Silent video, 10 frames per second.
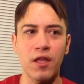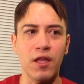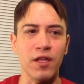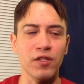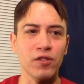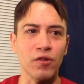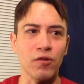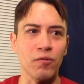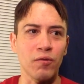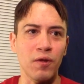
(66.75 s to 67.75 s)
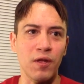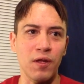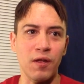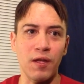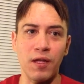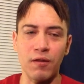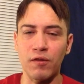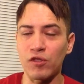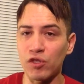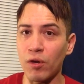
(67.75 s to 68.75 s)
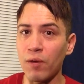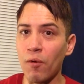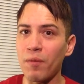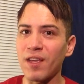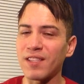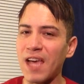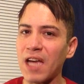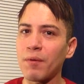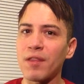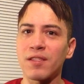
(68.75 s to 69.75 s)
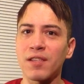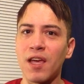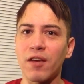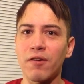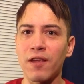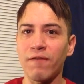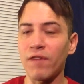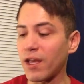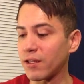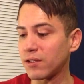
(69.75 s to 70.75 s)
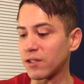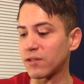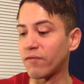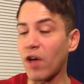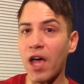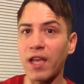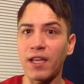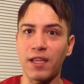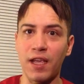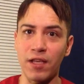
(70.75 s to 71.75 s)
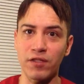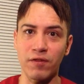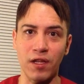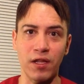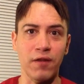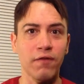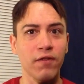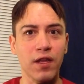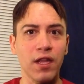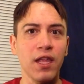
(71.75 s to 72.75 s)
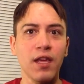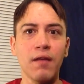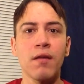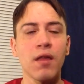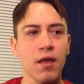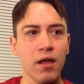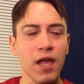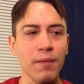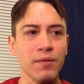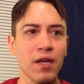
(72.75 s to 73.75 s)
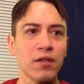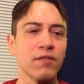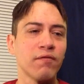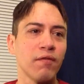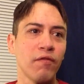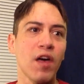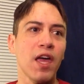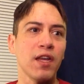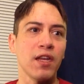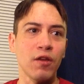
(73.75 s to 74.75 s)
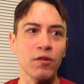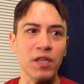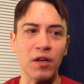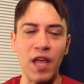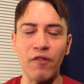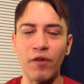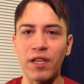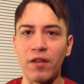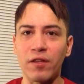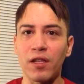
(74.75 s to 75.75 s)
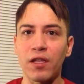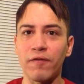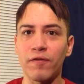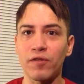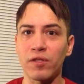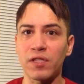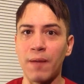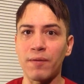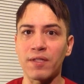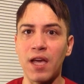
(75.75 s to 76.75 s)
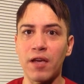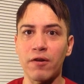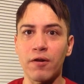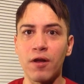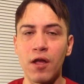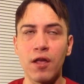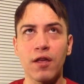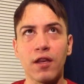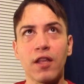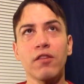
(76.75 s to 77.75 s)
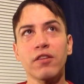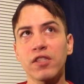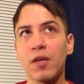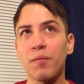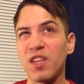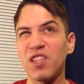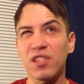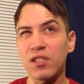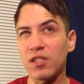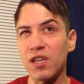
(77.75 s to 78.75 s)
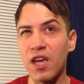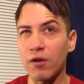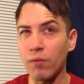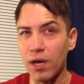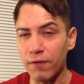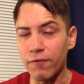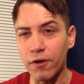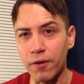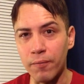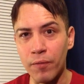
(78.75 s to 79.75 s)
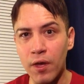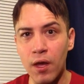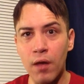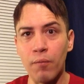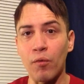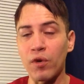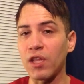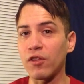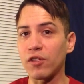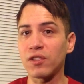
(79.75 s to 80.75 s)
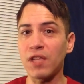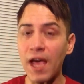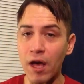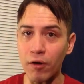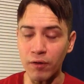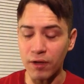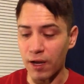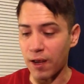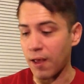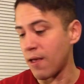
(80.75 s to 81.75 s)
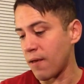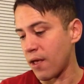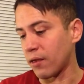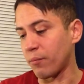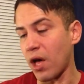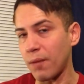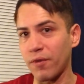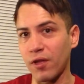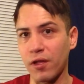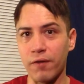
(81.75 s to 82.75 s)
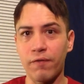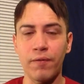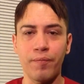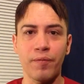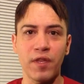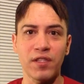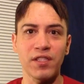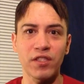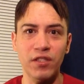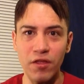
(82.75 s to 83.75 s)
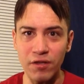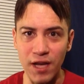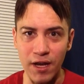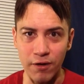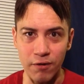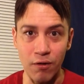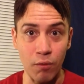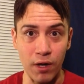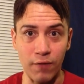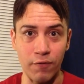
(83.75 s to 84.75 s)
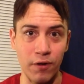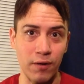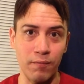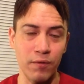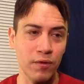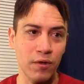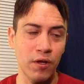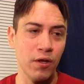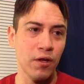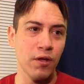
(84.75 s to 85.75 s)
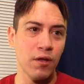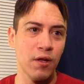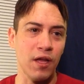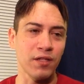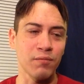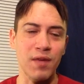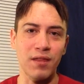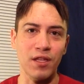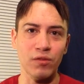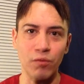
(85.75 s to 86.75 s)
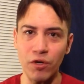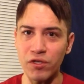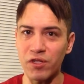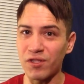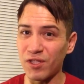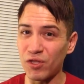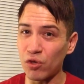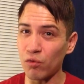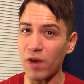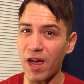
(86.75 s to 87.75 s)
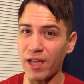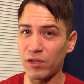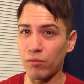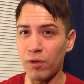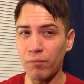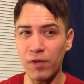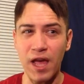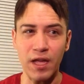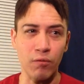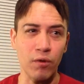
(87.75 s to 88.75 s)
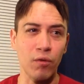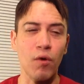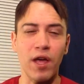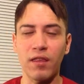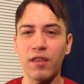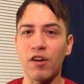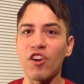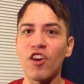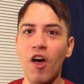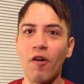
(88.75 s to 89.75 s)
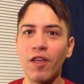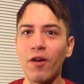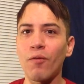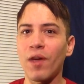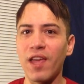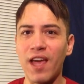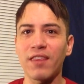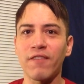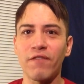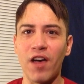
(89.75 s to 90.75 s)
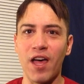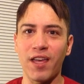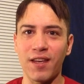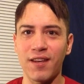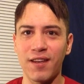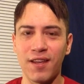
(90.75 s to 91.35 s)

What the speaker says: And so he won't be attacked by this tiger. He finds this vine at the edge of the cliff, and he climbs down this vine, and he goes down halfway down the cliff to escape the tiger. And he looks up, and he sees a tiger waiting for him. But when he looks down at the bottom of the cliff, he sees another tiger waiting for him. And to make things worse, there's these two rats, one black and one white, that are gnawing away at the vine.